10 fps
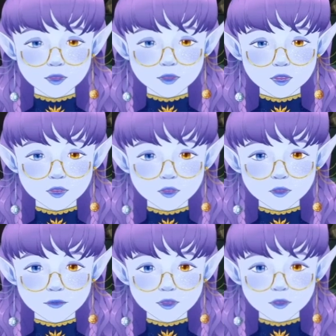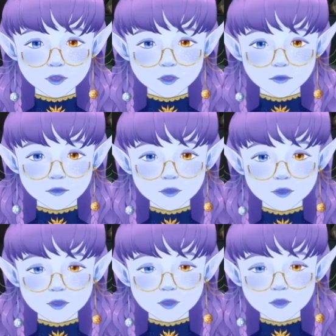currently betrothed
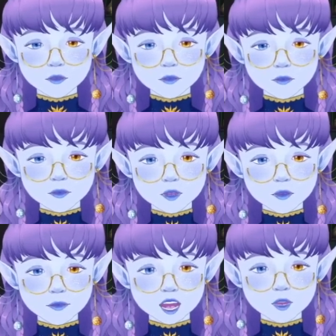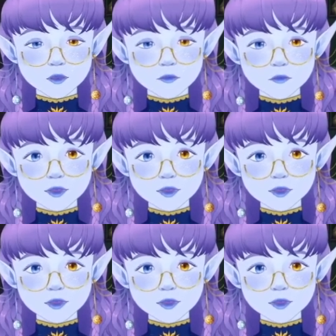to Vikrambahu II,